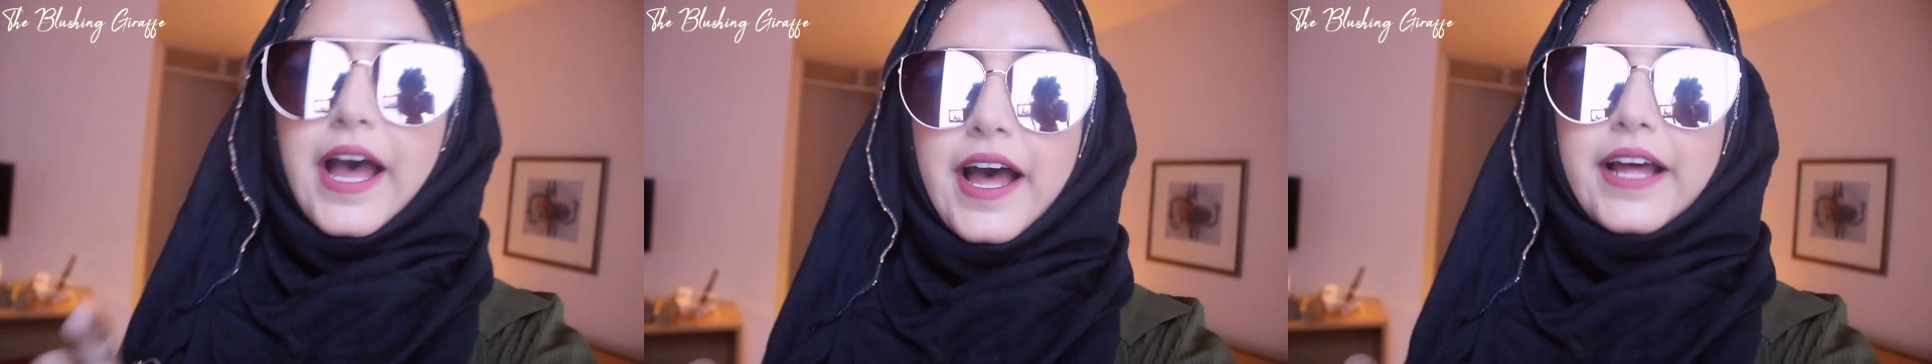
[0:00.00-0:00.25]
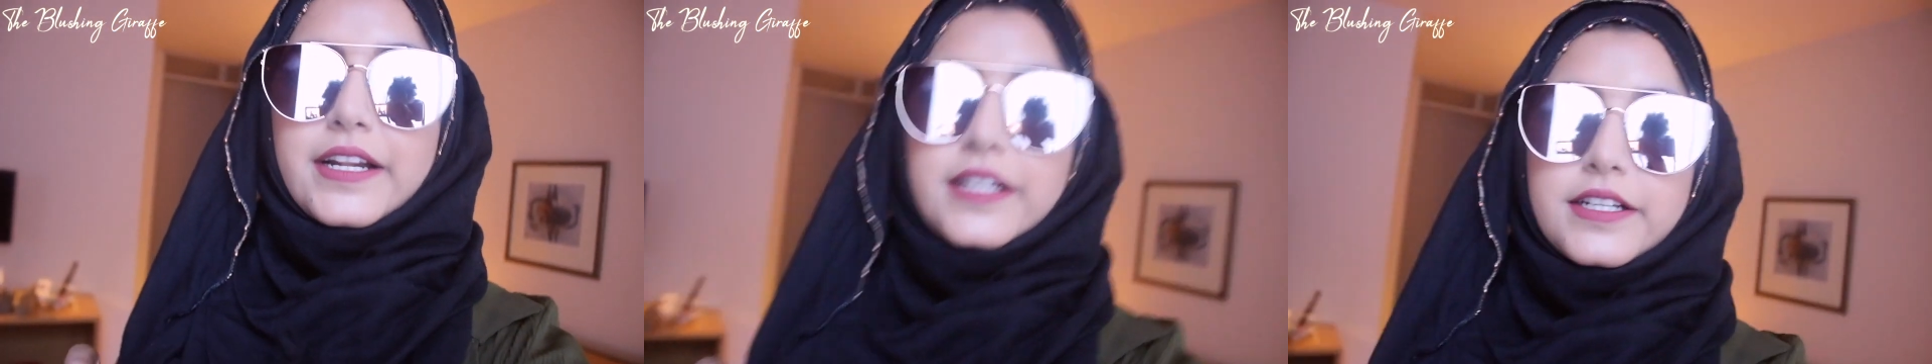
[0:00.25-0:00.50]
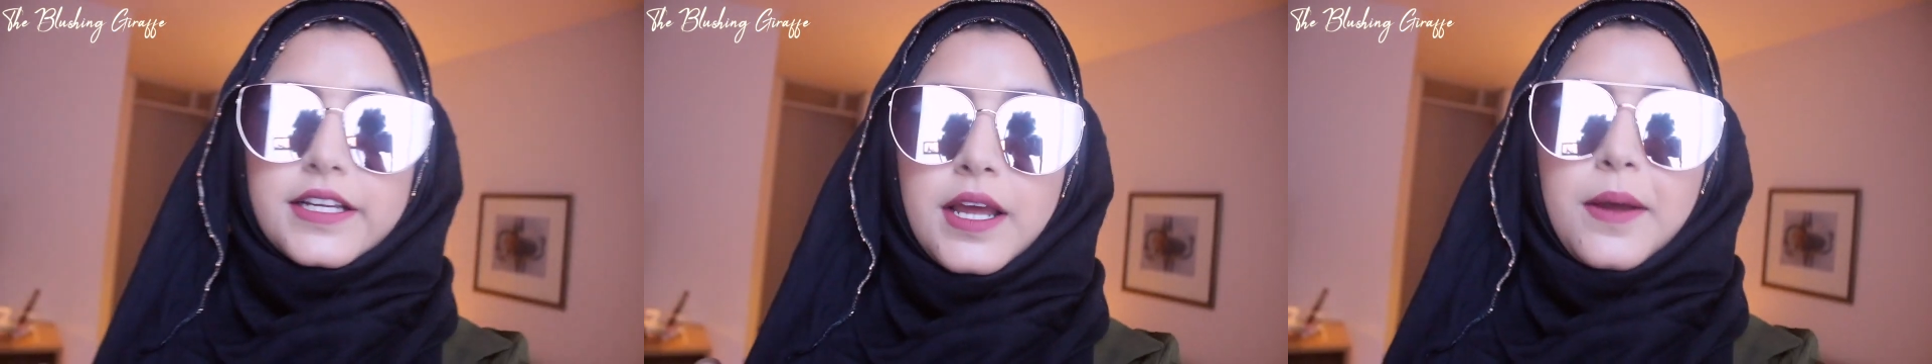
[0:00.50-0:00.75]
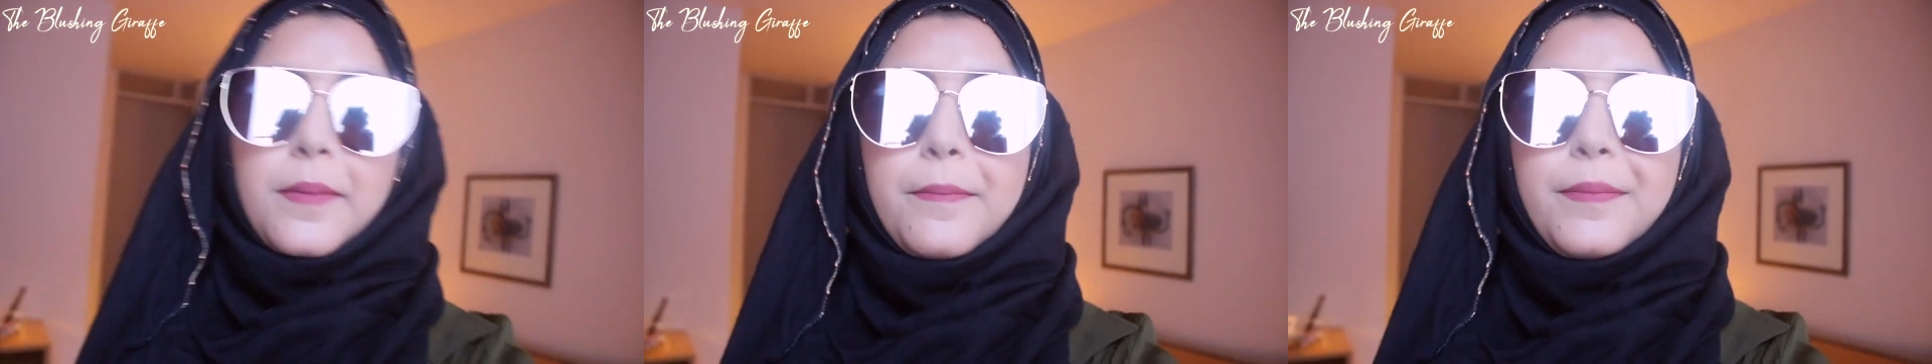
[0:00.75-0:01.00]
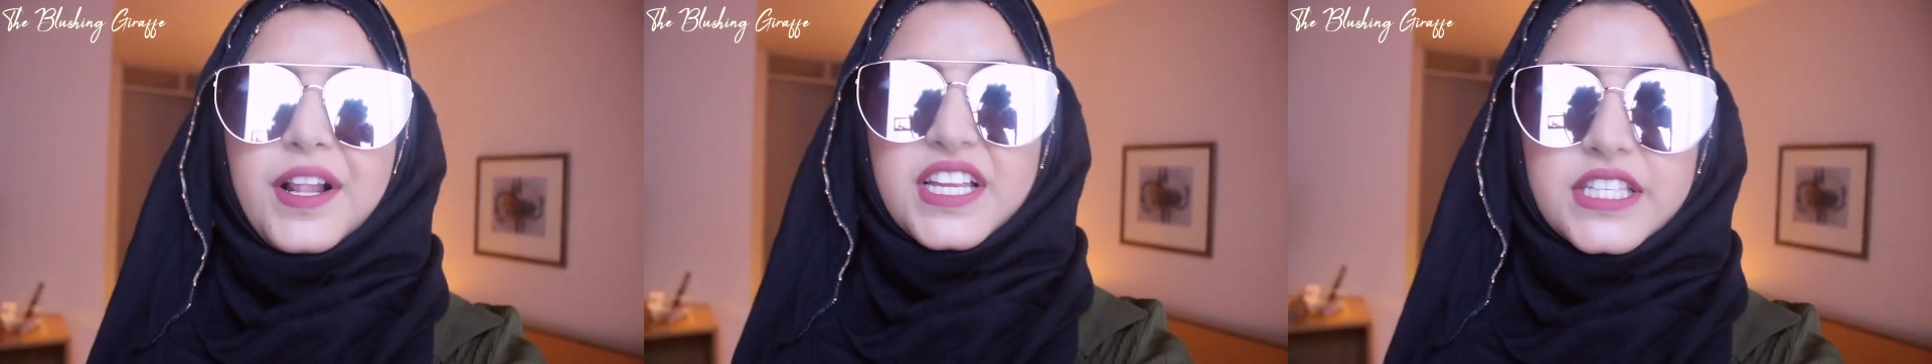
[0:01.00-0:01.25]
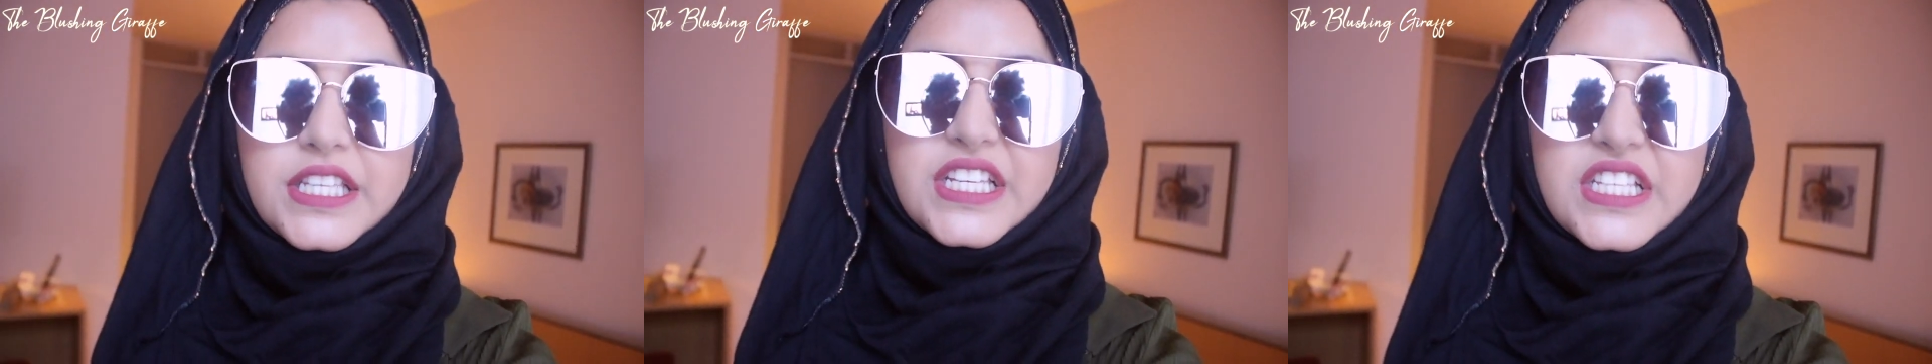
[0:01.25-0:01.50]
and
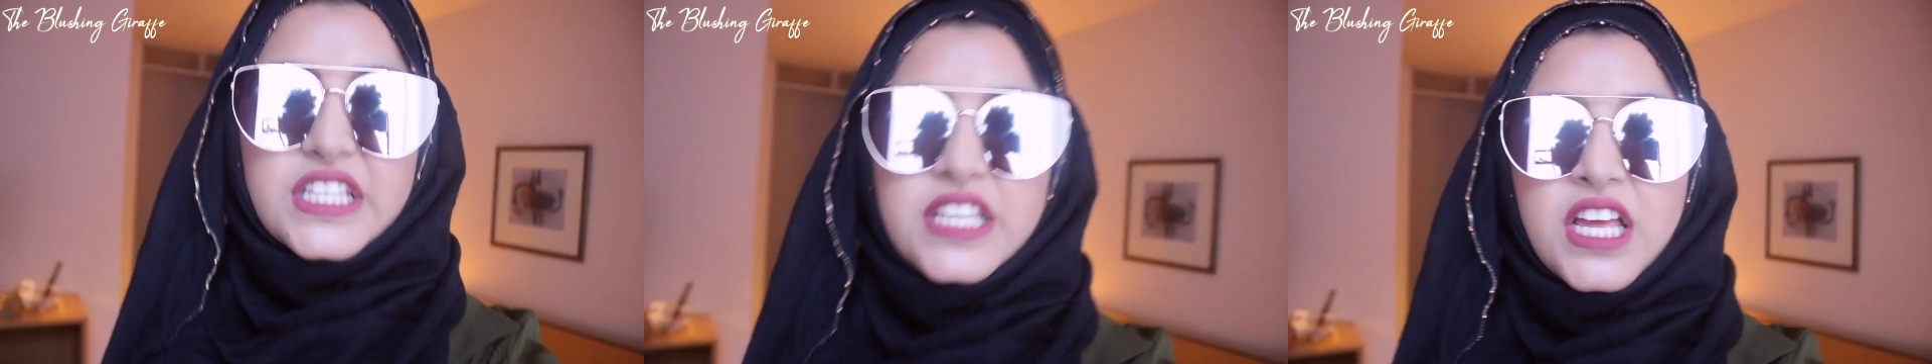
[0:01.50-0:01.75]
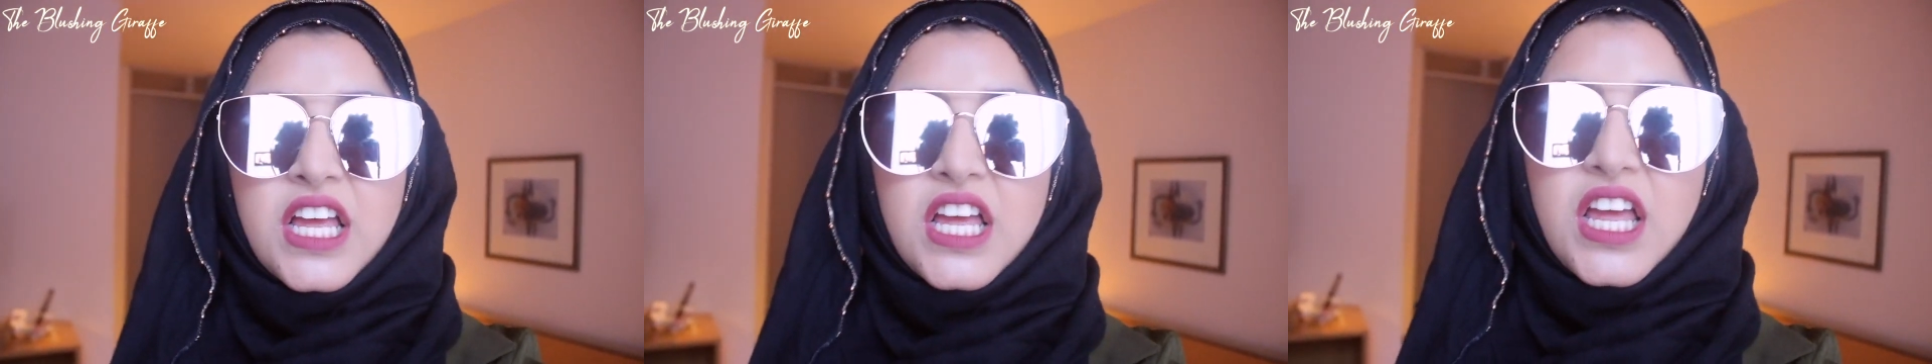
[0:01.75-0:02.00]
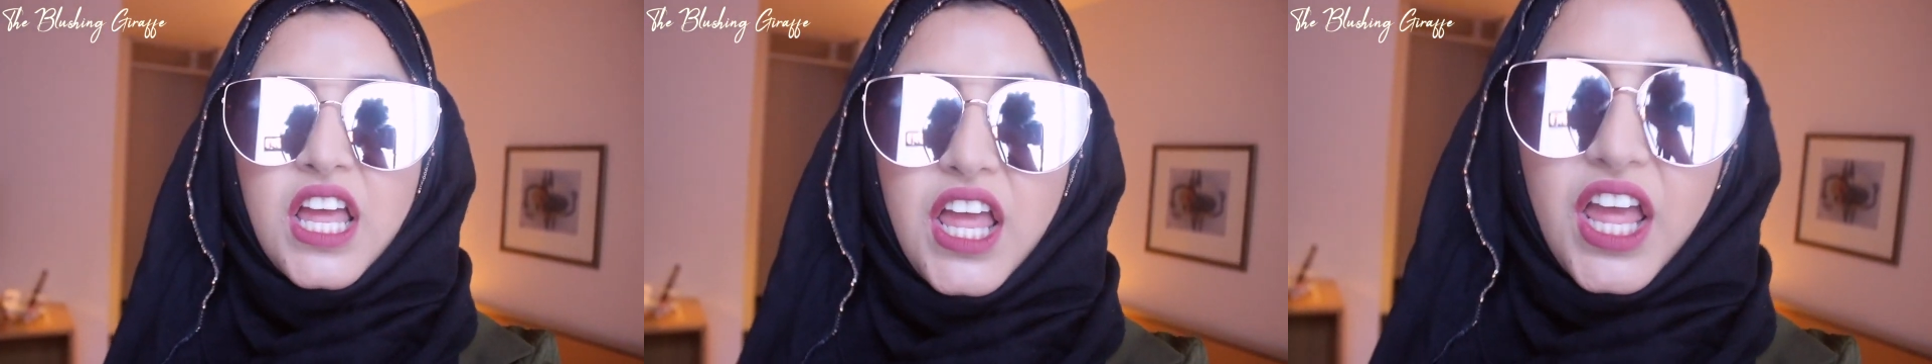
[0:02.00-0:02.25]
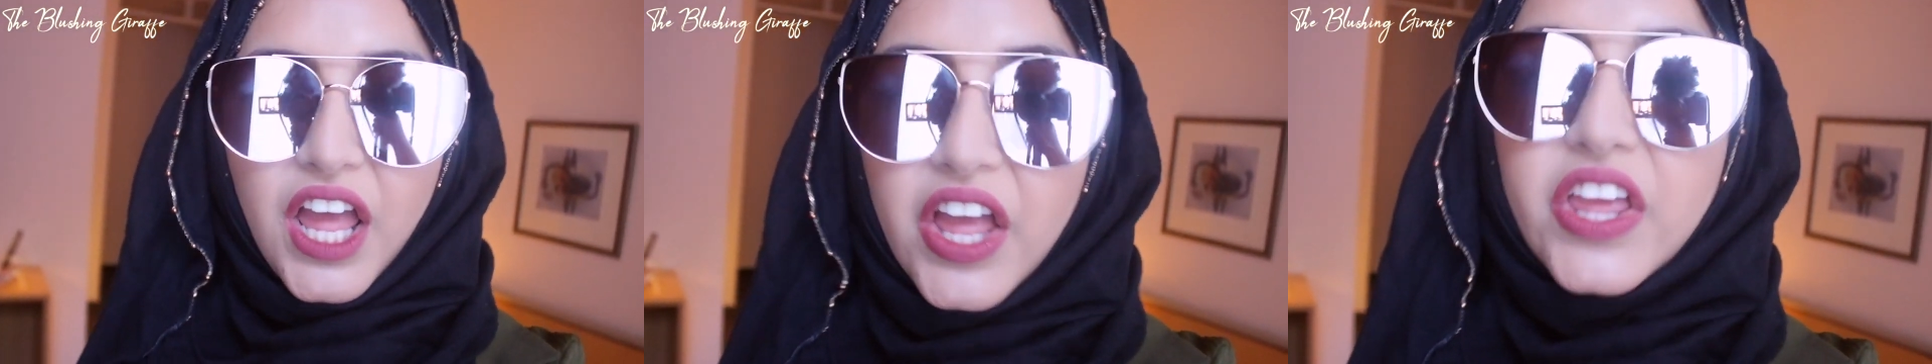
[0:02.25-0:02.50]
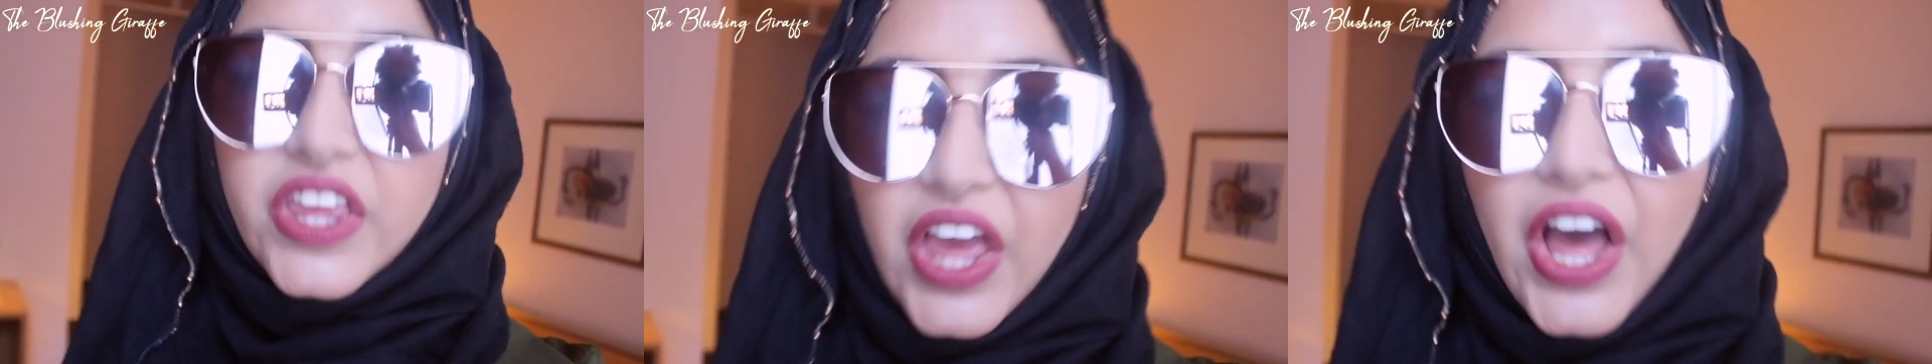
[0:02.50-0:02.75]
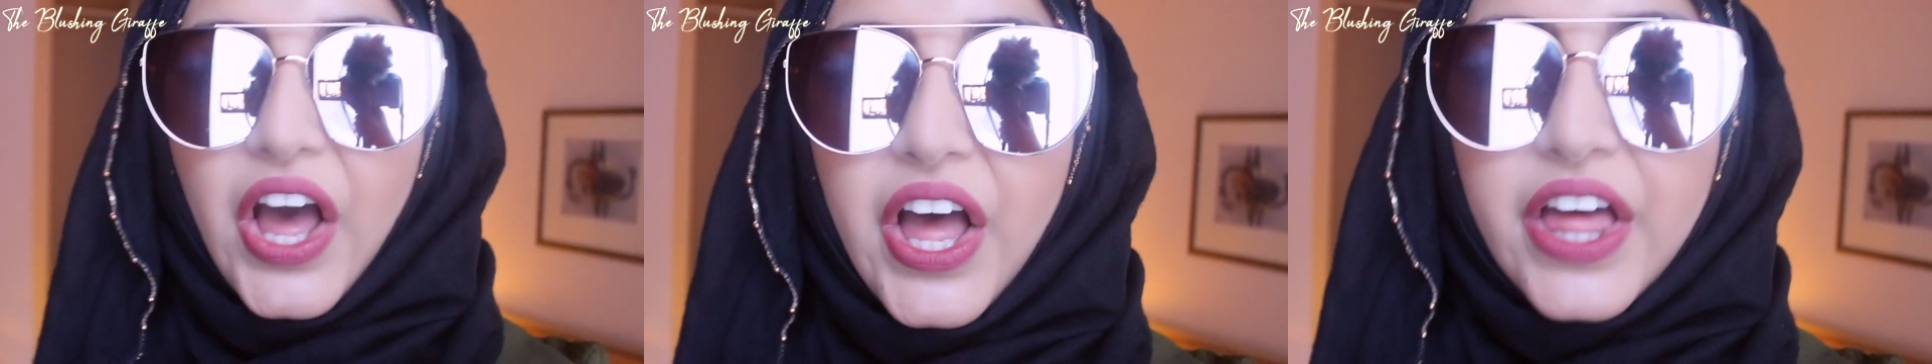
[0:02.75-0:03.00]
blisters. Yeah,